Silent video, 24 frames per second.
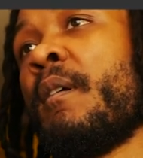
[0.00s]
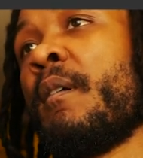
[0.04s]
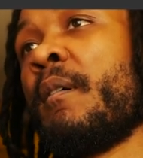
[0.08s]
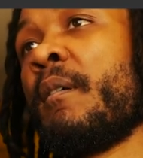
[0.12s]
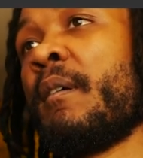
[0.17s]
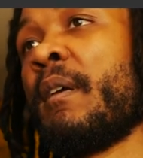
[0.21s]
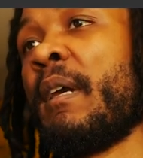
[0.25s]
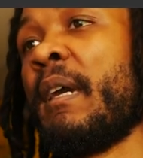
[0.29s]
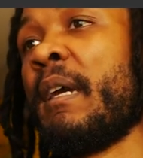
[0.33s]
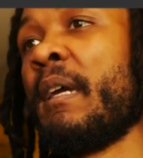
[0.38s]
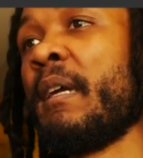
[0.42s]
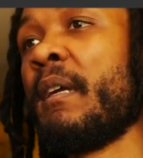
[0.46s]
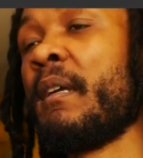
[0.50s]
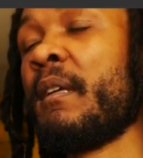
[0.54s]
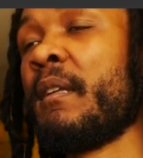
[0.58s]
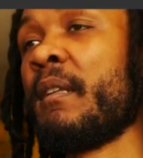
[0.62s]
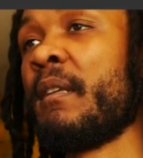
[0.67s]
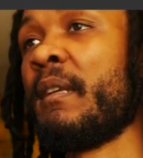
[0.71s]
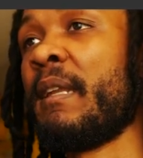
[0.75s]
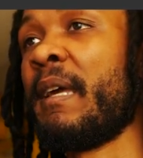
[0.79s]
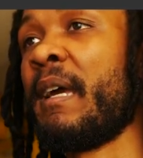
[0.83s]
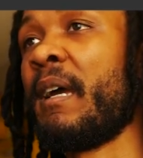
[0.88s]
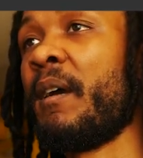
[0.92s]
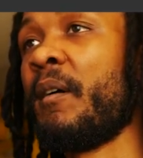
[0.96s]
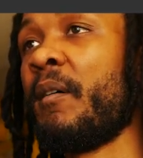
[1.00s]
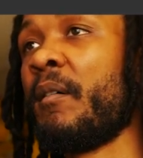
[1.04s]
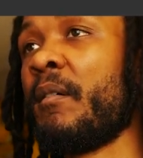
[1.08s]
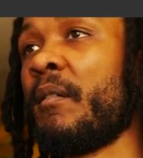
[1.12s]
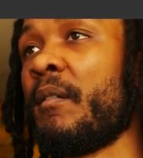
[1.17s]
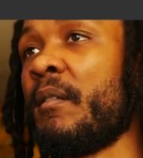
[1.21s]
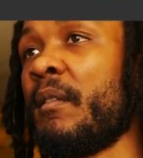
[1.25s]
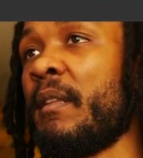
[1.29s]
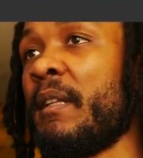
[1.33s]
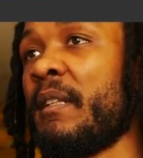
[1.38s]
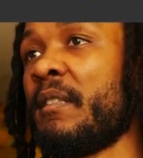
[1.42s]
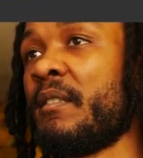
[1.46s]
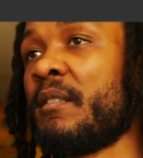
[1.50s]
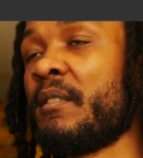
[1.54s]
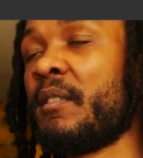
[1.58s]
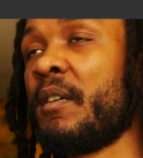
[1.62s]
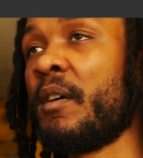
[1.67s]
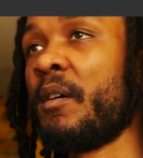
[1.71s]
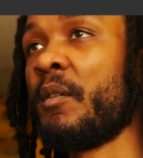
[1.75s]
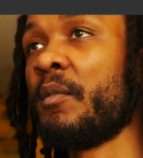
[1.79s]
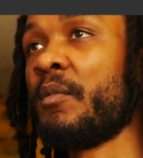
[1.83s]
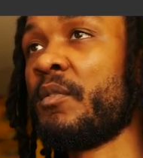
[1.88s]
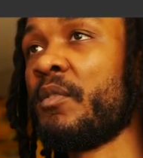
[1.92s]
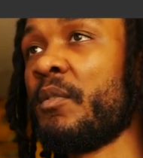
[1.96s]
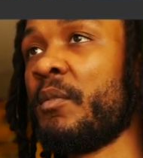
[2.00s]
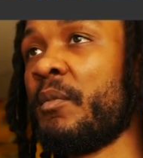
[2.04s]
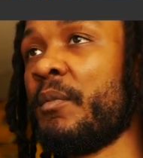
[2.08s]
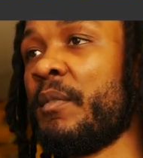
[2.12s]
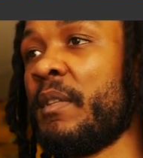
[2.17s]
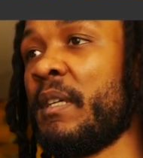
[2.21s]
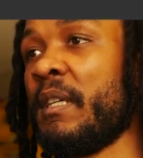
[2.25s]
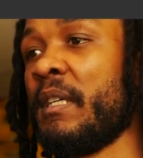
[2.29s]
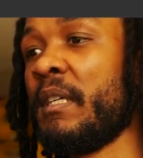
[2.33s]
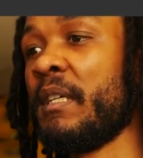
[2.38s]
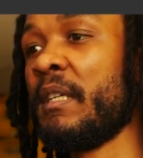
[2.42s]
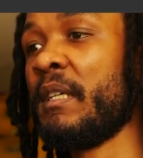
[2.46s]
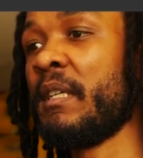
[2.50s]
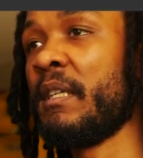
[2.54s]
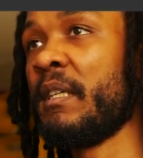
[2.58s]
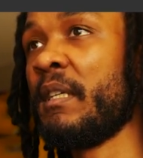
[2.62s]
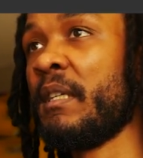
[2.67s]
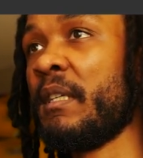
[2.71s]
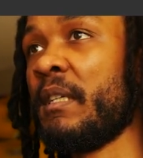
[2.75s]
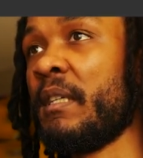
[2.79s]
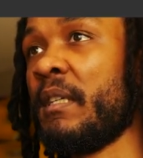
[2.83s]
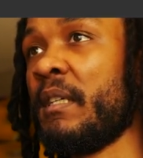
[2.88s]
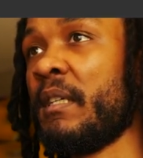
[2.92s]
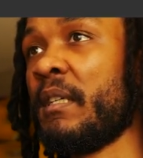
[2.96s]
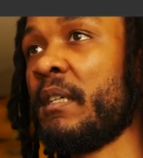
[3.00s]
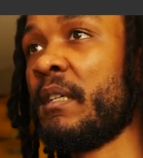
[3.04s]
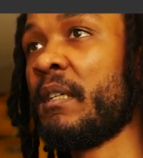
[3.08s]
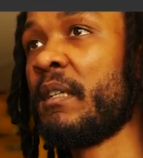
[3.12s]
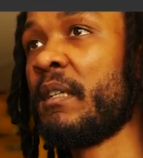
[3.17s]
Okay, now let's go to the